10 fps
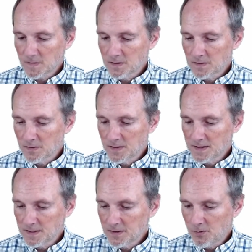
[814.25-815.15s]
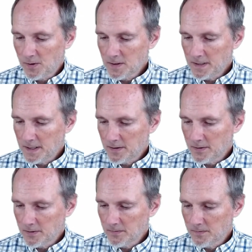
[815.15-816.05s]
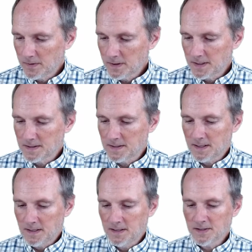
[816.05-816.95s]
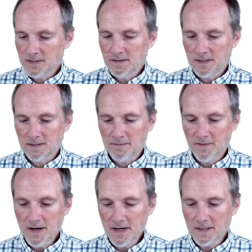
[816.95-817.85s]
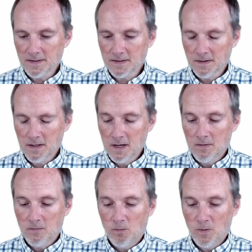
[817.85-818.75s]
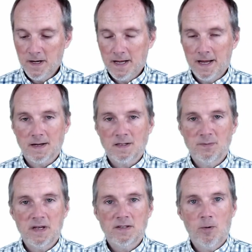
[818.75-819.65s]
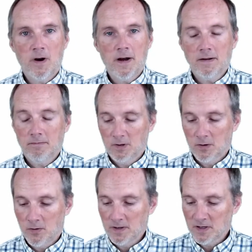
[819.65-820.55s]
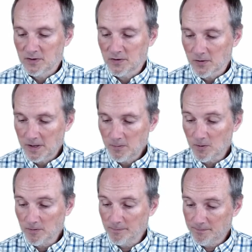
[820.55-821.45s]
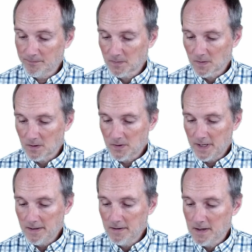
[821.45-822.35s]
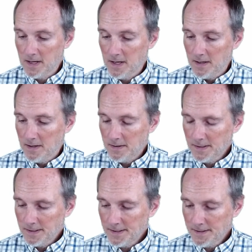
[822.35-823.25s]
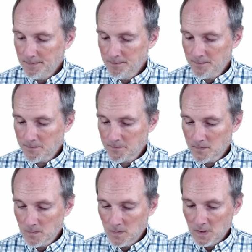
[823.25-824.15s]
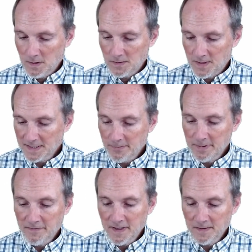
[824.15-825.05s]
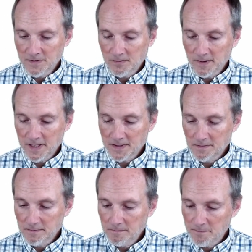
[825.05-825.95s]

so this inequality here is the condition that defines when x beats y according to majority rule. Okay, so that's how we define this relation.